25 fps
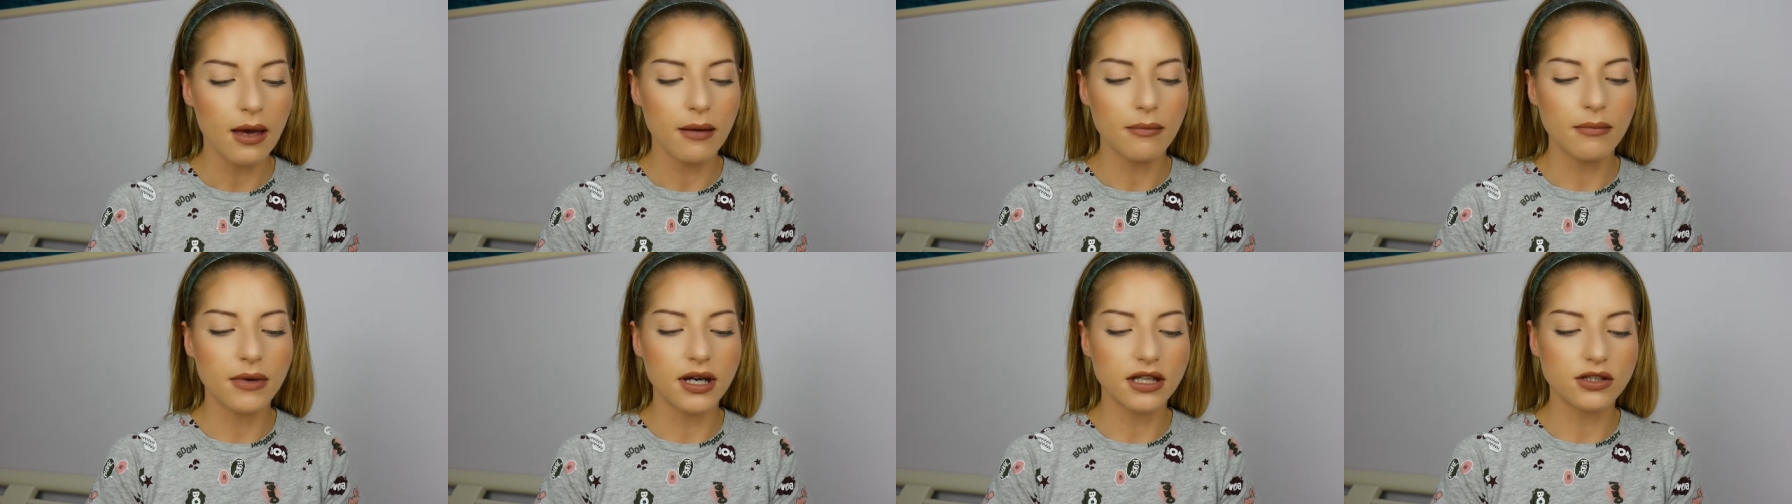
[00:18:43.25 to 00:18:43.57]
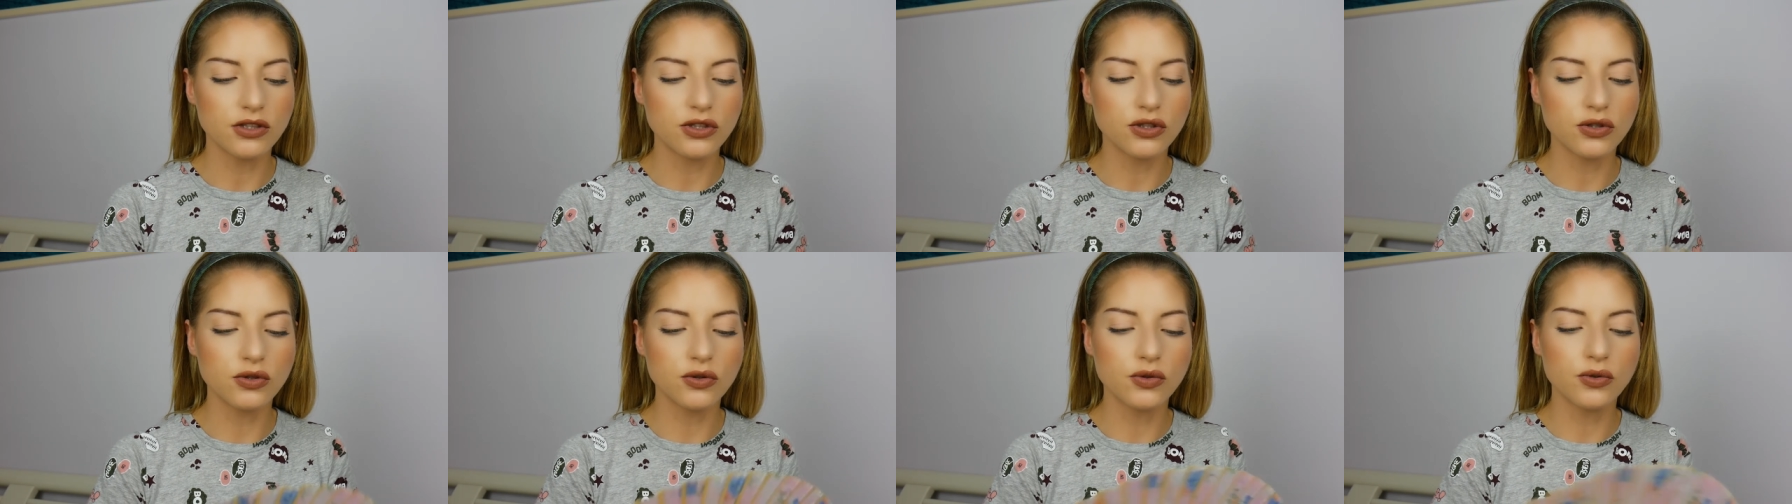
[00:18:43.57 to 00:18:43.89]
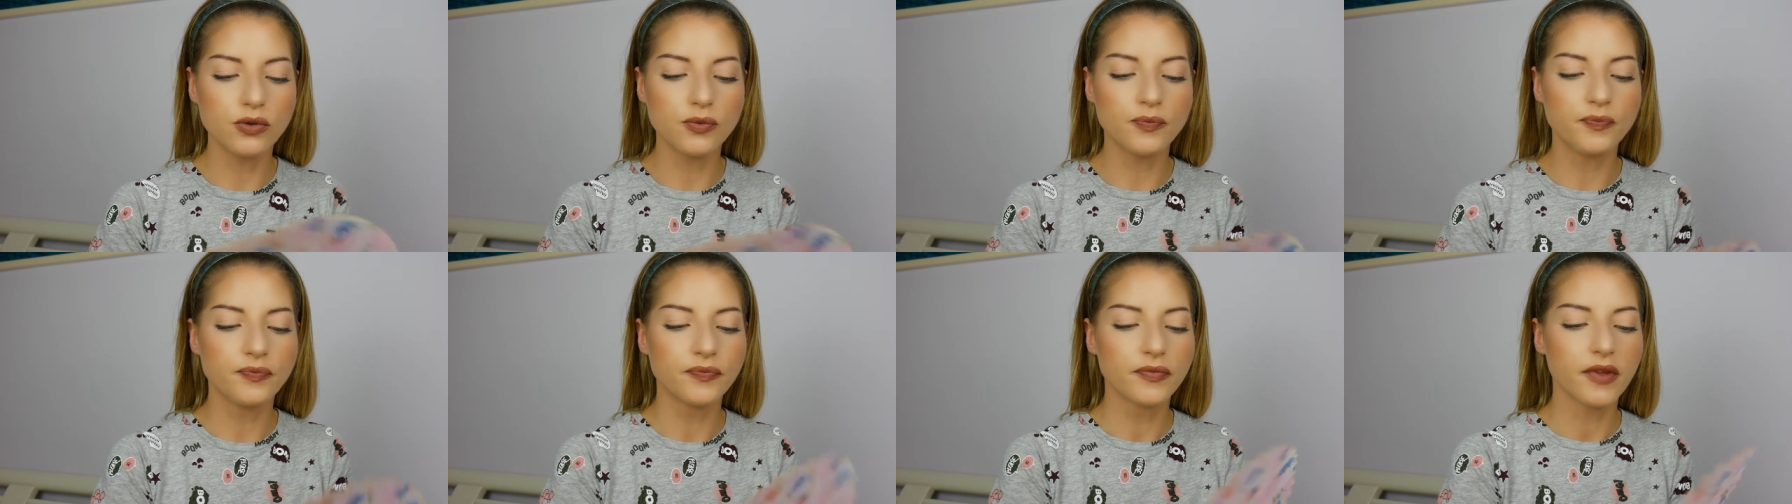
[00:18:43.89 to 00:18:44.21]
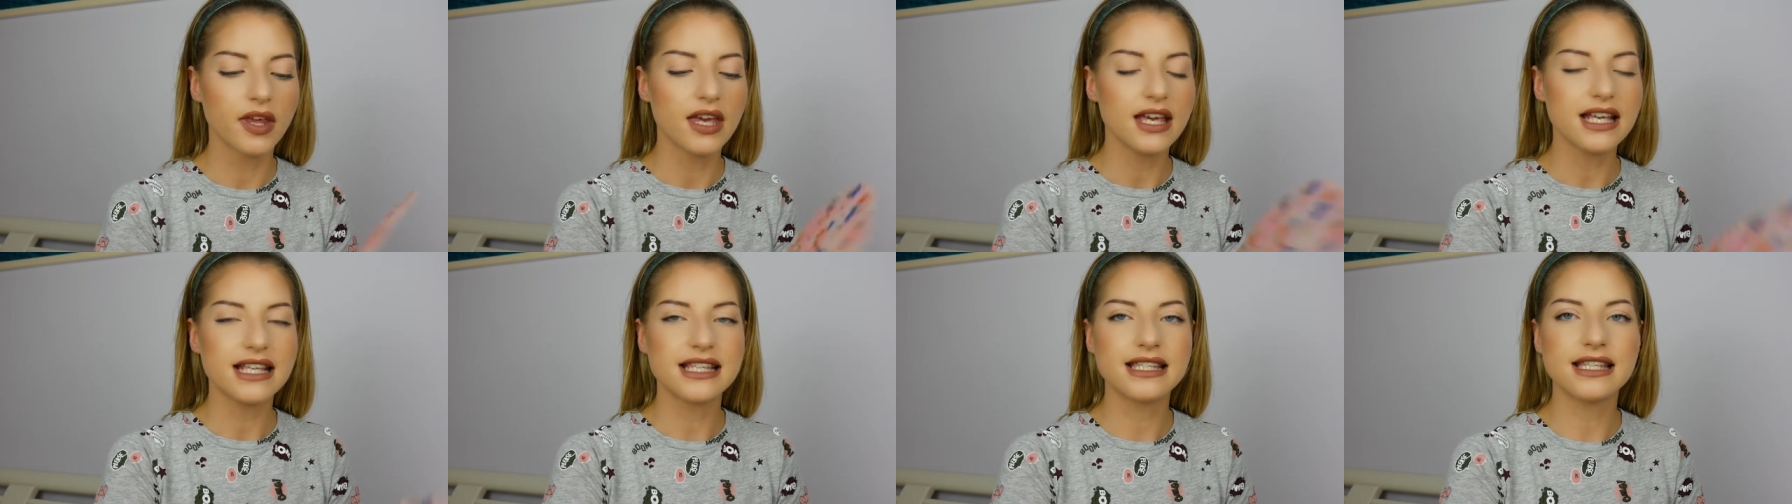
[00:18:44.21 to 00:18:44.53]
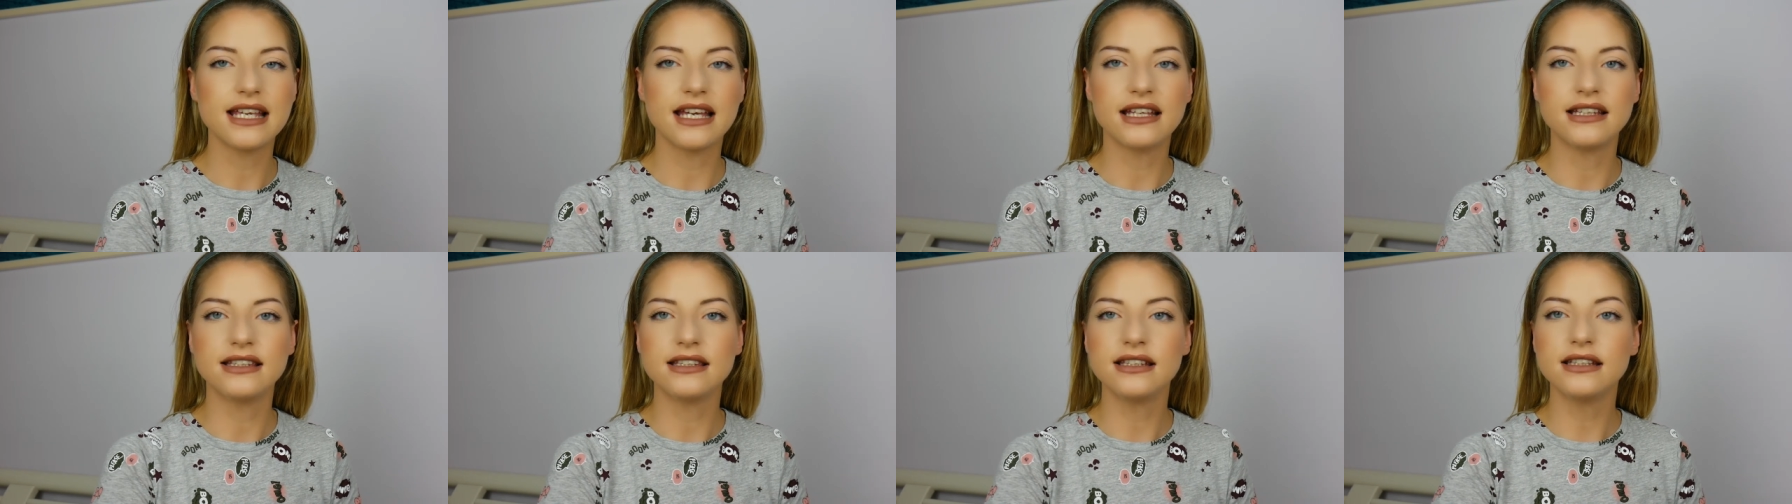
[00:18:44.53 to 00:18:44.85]
but to
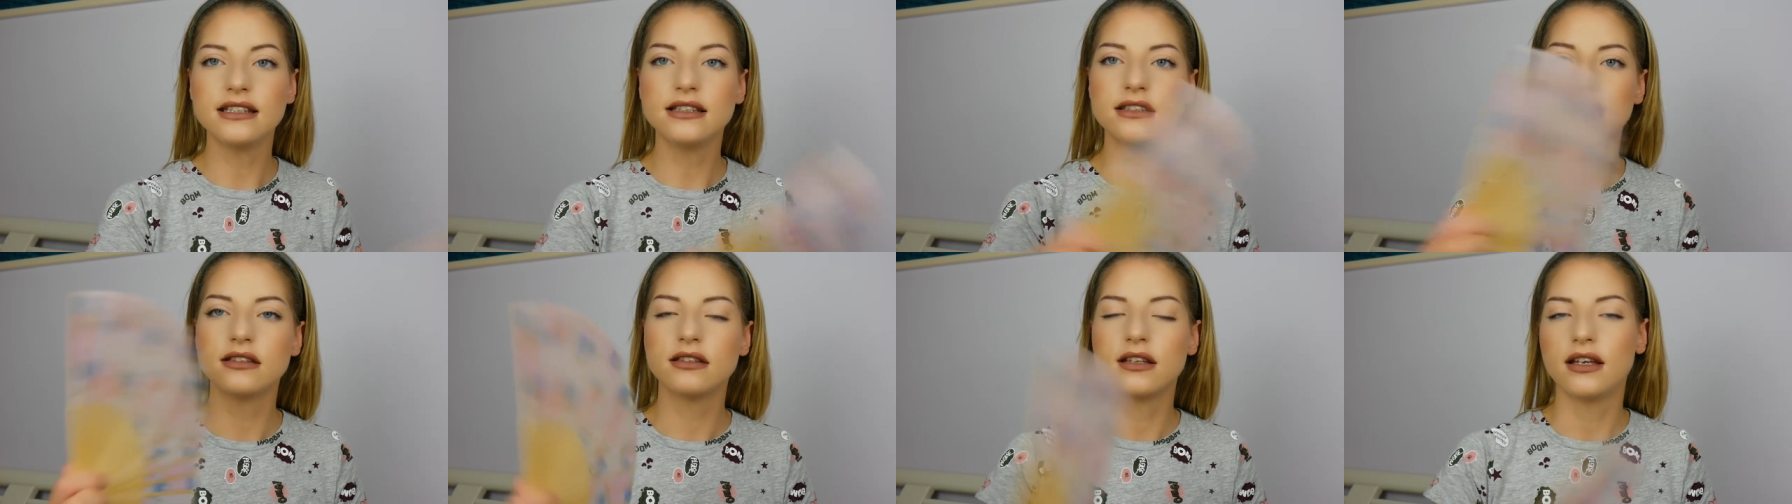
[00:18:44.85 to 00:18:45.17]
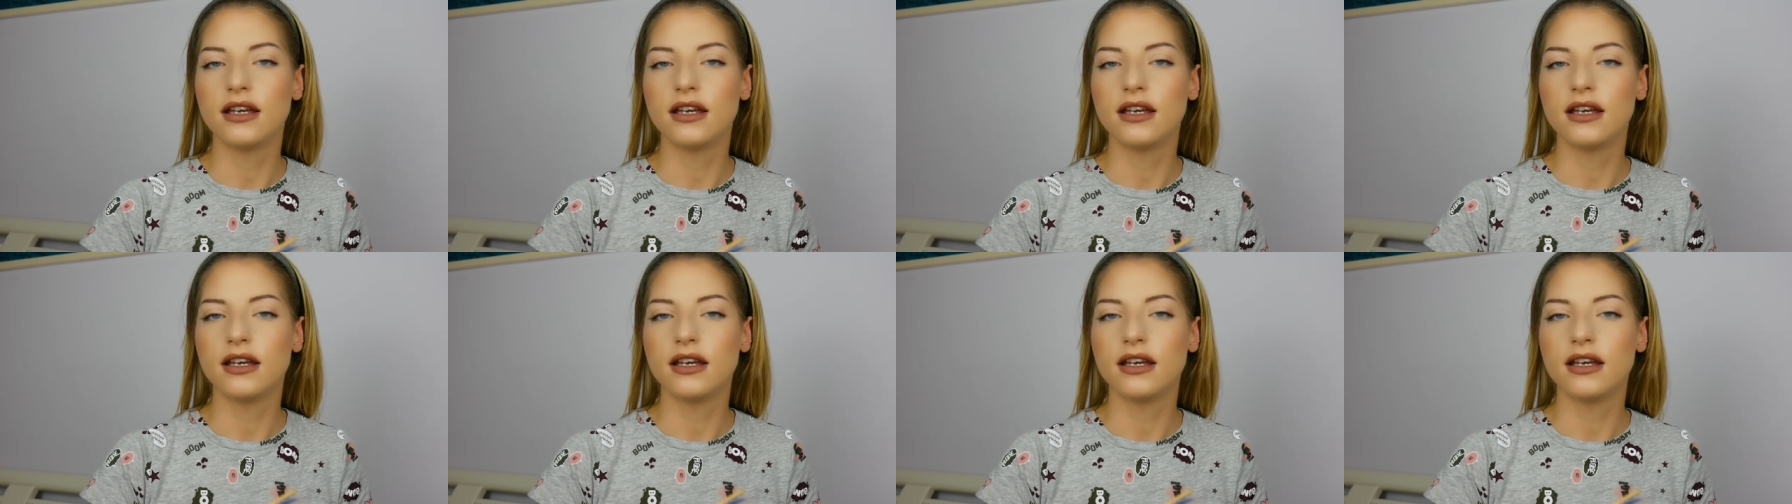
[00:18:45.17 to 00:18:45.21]
set it